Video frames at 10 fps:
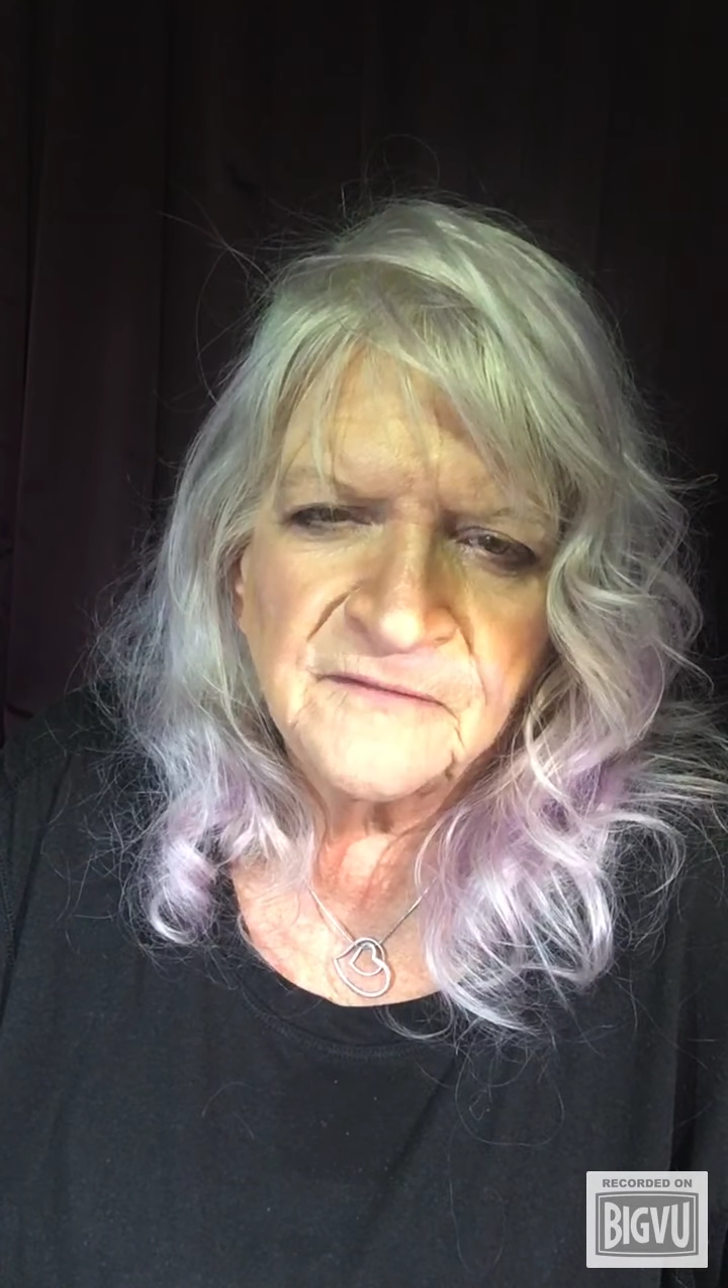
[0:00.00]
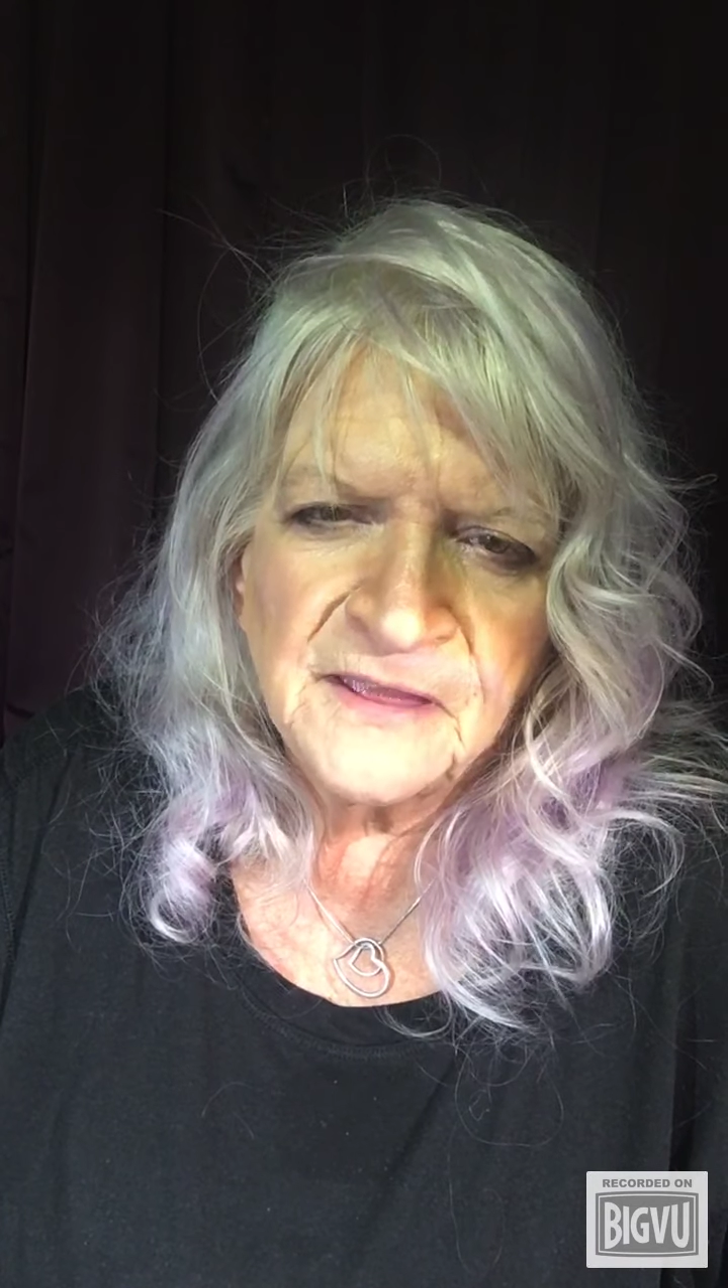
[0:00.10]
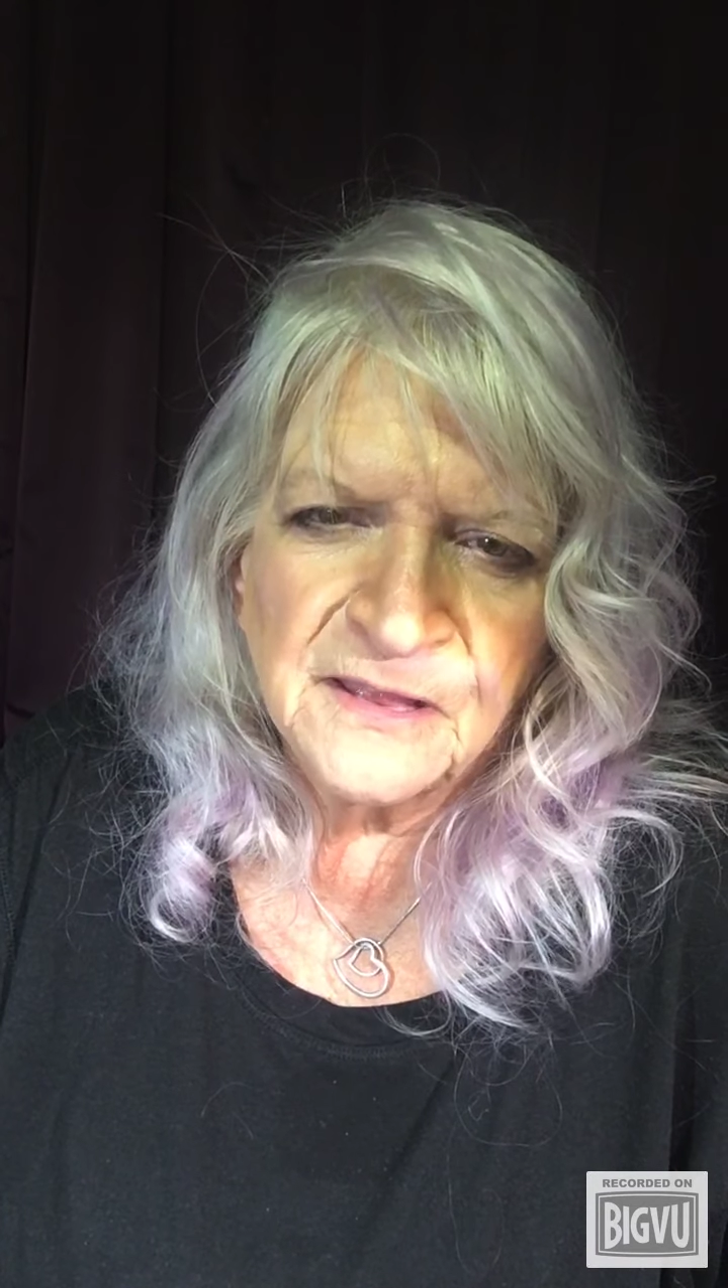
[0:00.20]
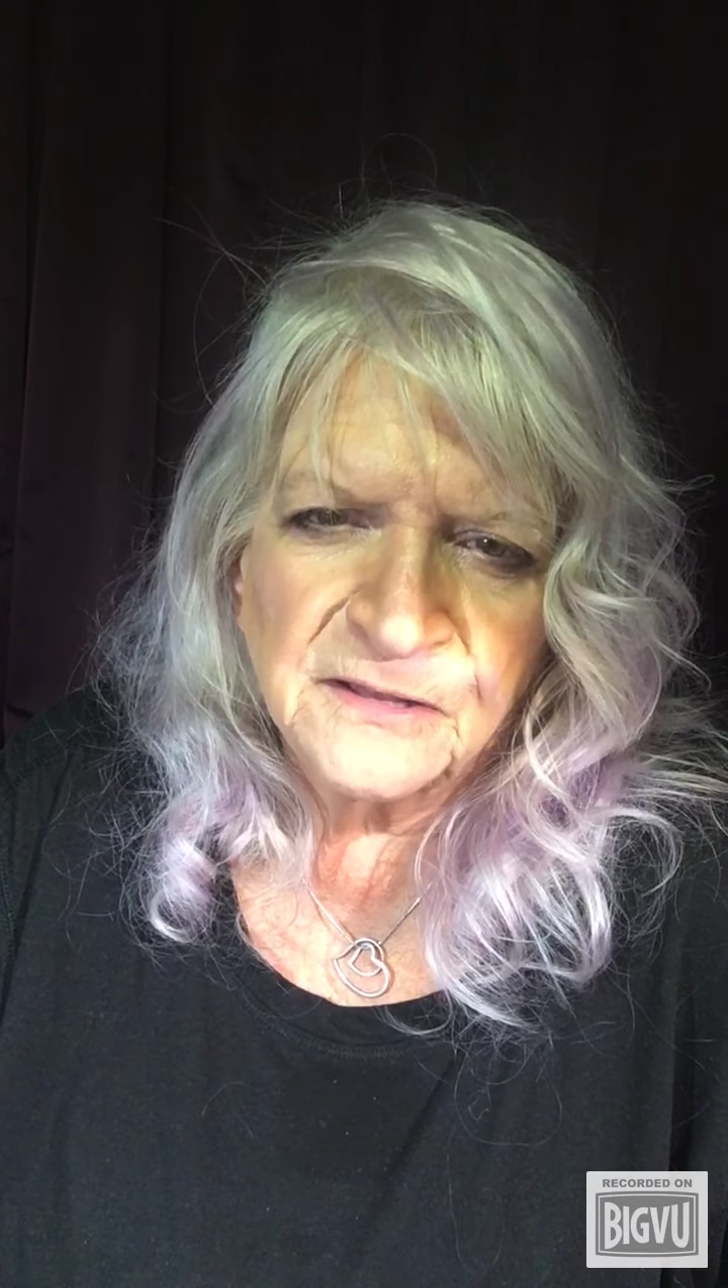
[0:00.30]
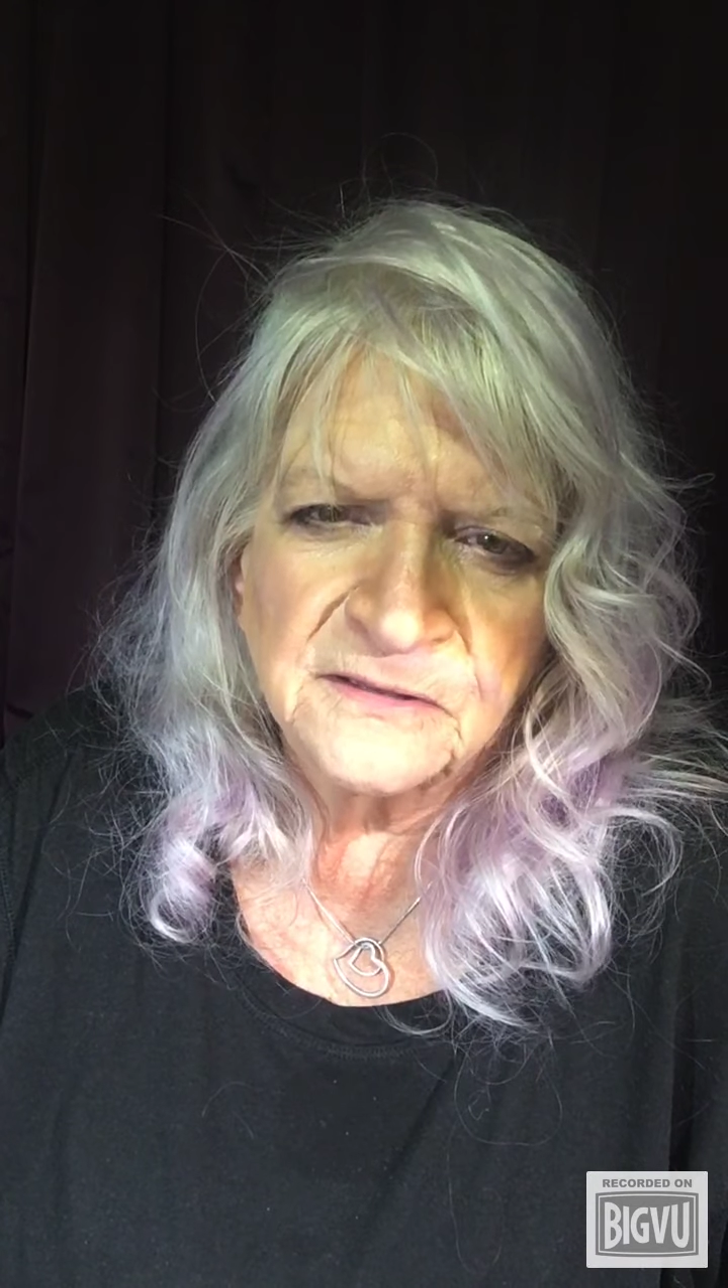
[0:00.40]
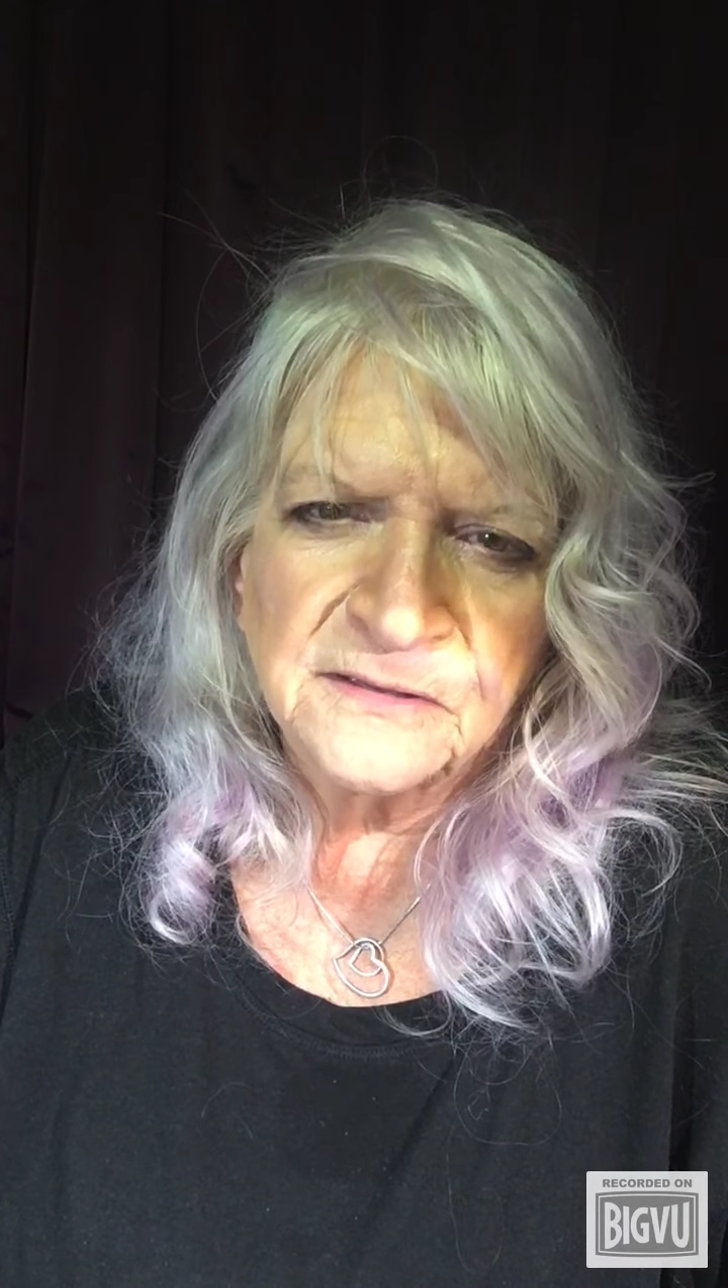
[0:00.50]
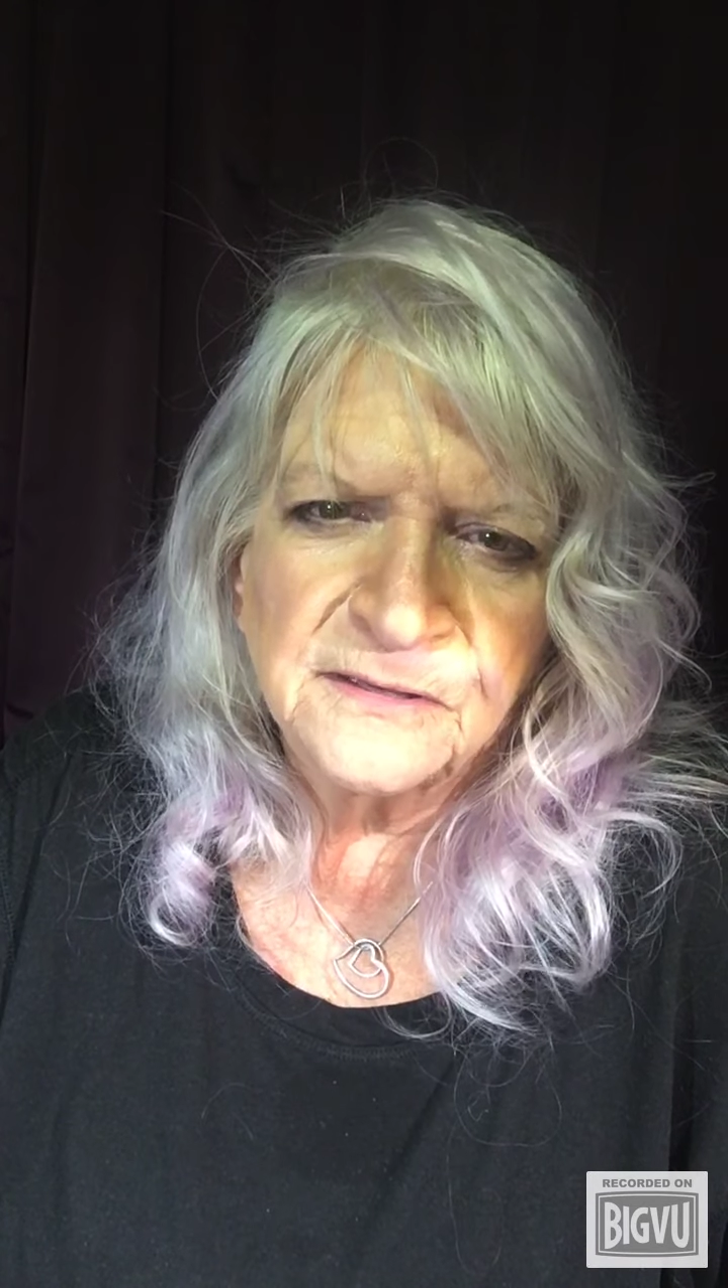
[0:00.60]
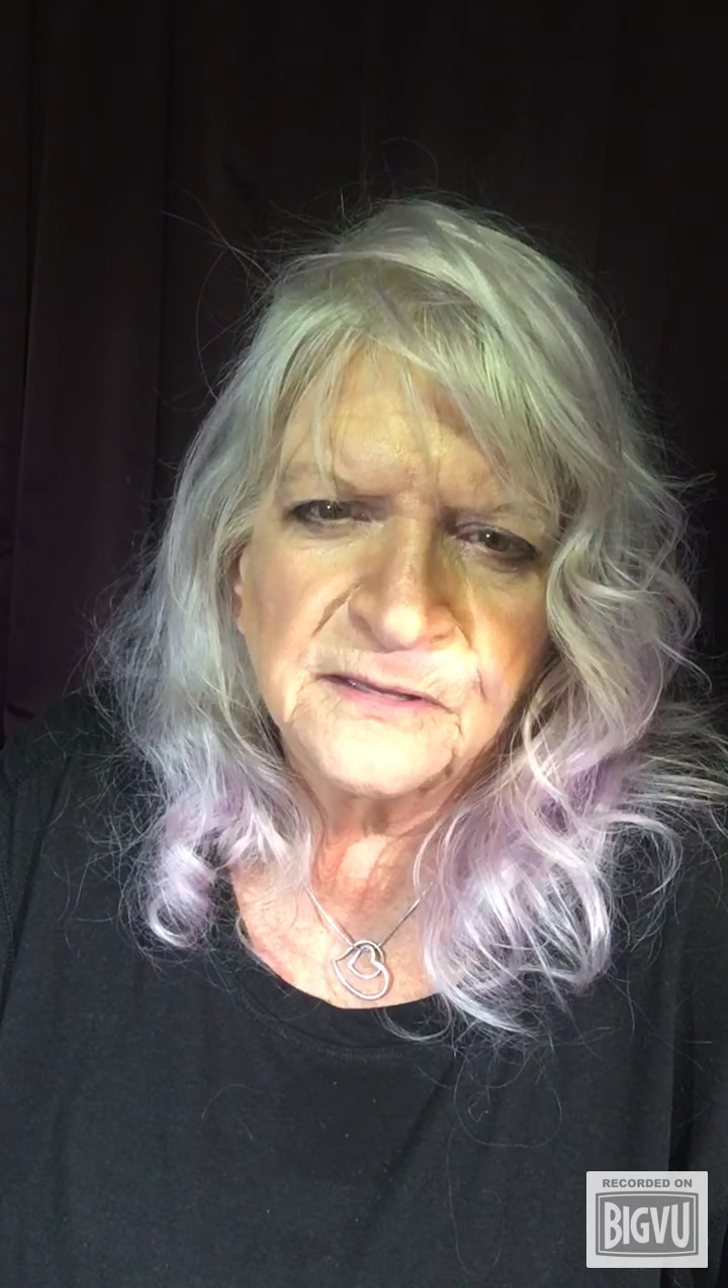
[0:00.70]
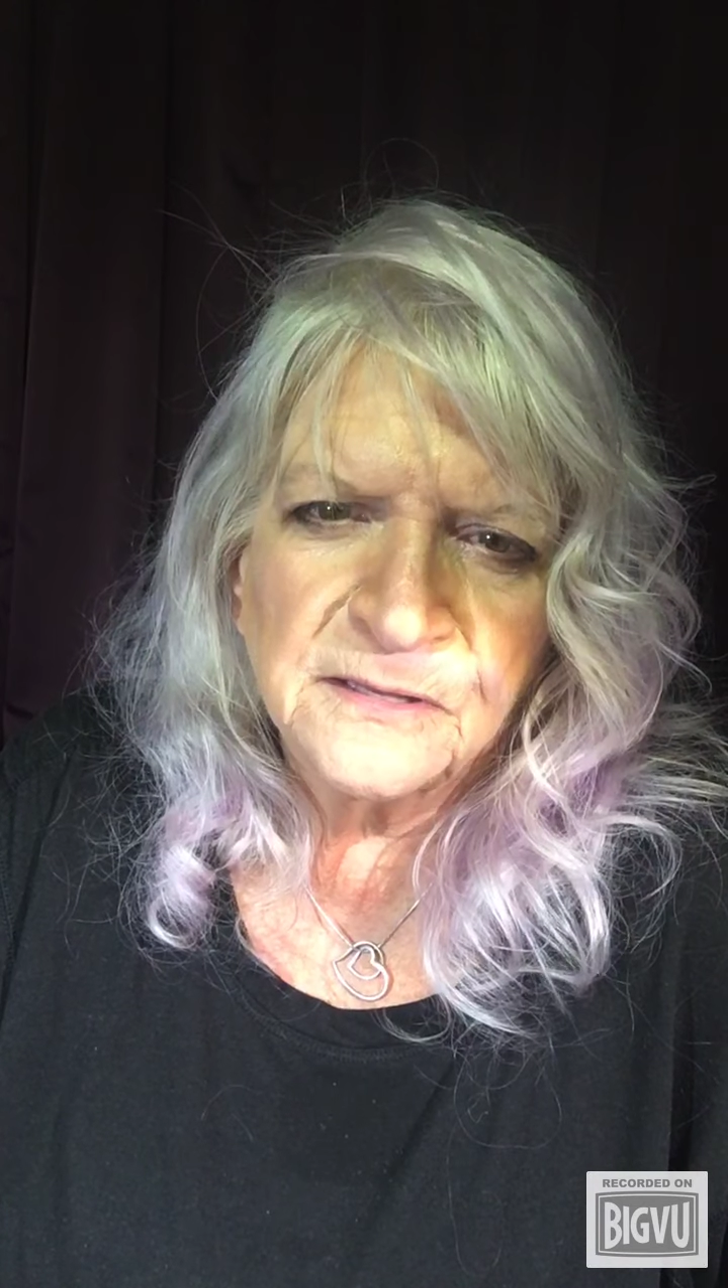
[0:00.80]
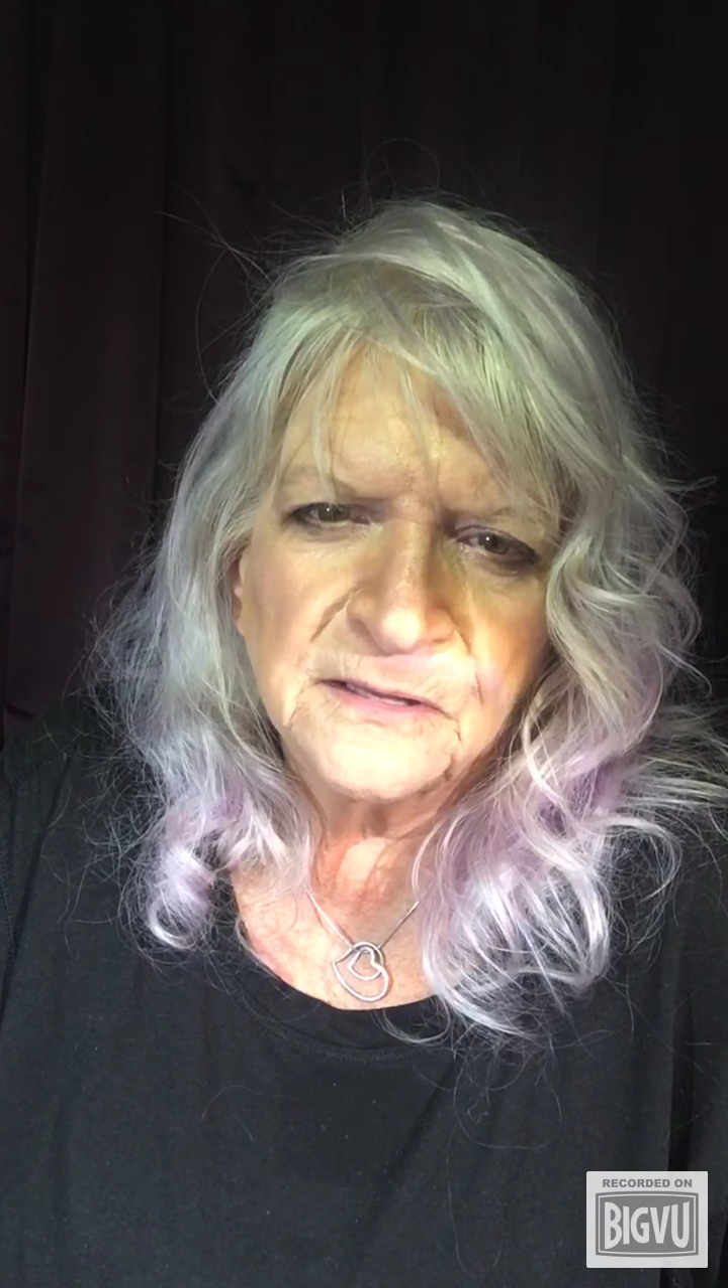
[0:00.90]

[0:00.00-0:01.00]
hands.